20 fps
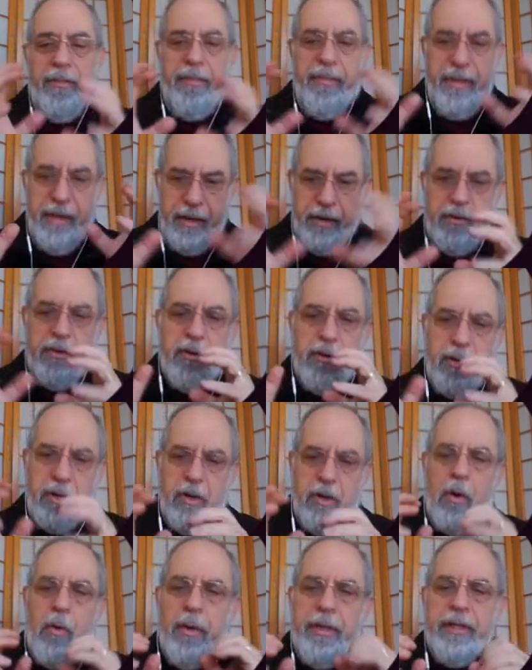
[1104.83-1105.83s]
They're
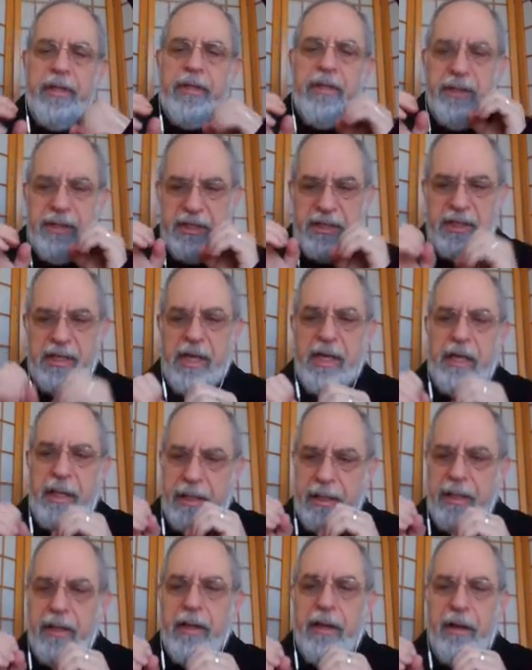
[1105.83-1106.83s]
going to
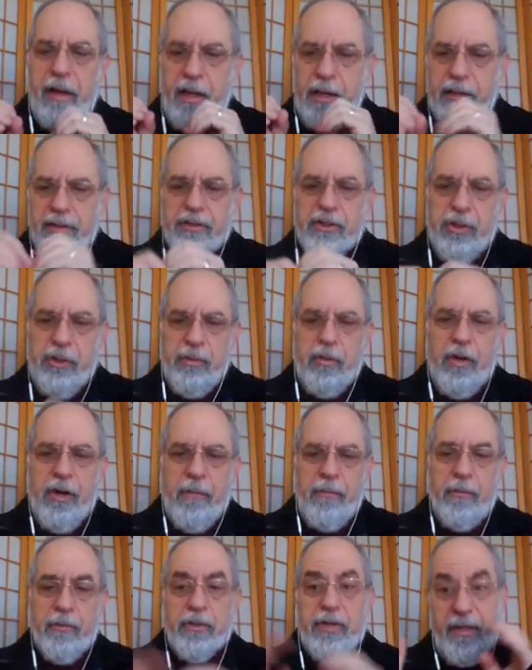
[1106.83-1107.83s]
stay as two
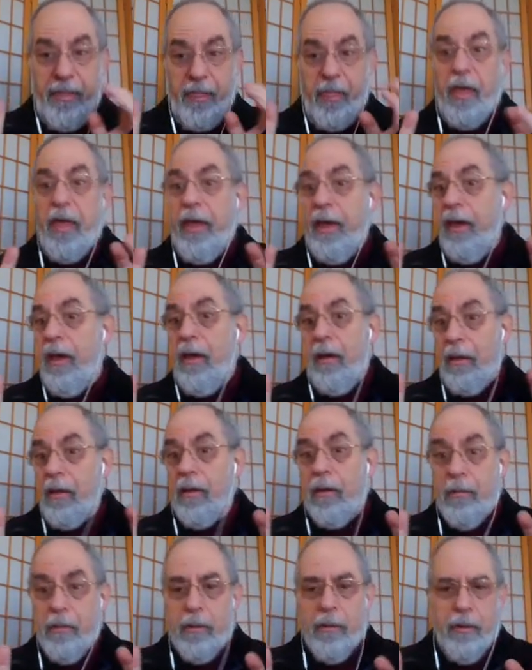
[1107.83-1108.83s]
couples, I think,
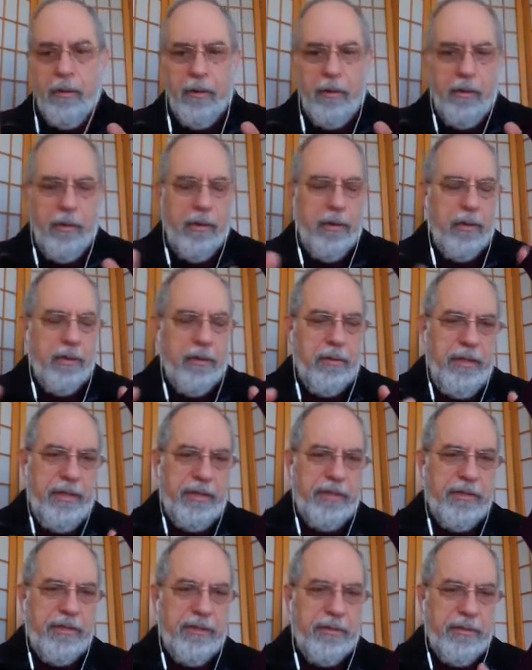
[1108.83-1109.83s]

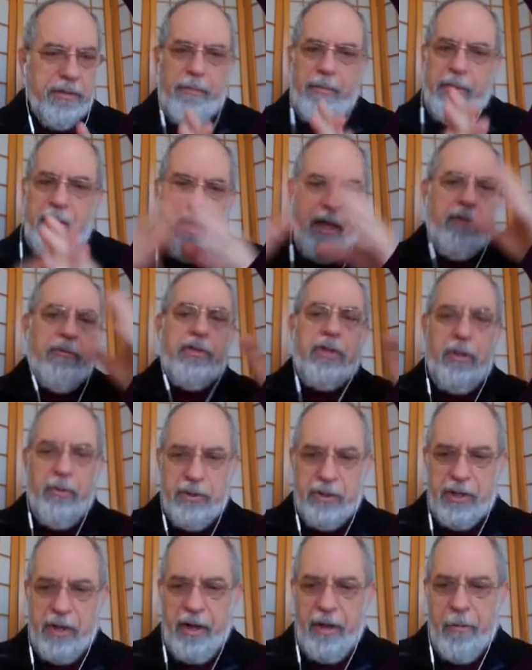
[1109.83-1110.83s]
unless something else goes
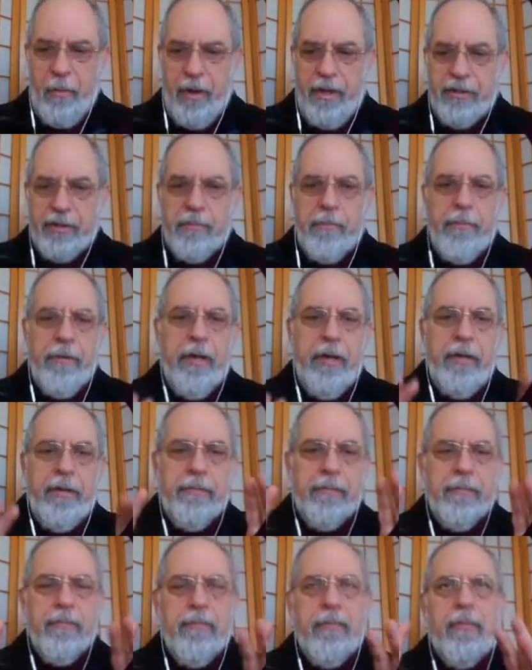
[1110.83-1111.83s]
sideways. But
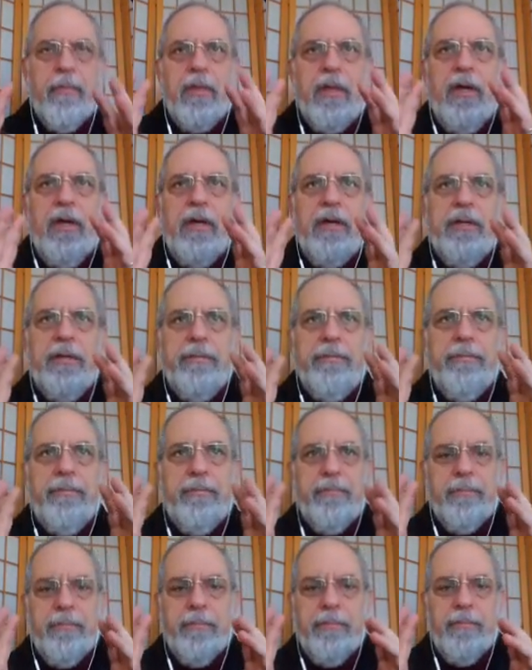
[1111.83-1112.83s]
um,
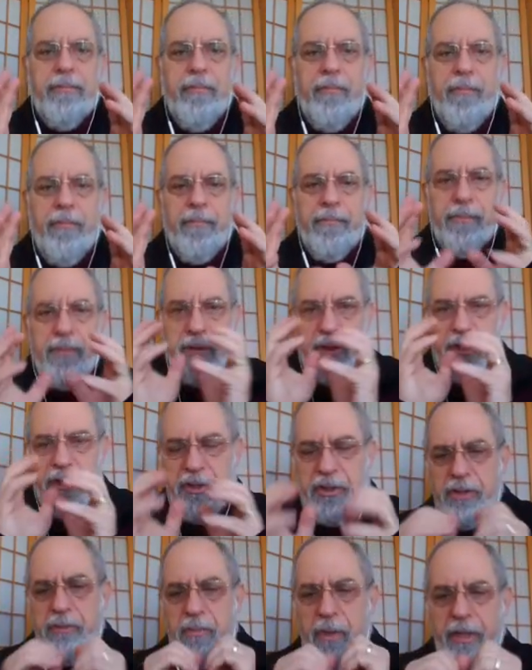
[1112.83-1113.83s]

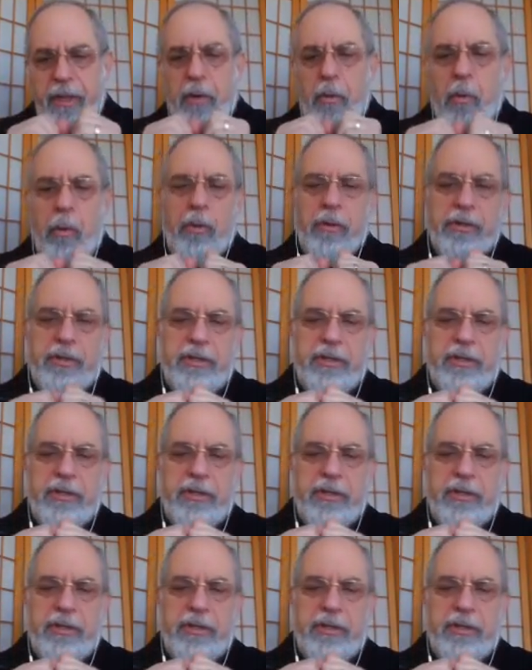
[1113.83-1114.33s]
this is my core